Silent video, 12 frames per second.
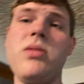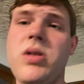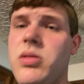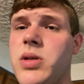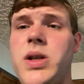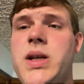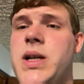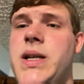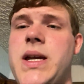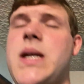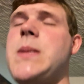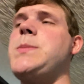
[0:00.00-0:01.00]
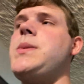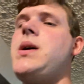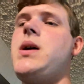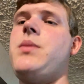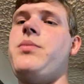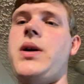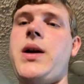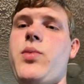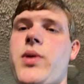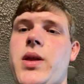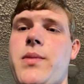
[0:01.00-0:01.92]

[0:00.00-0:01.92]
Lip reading: Really good game. Probably one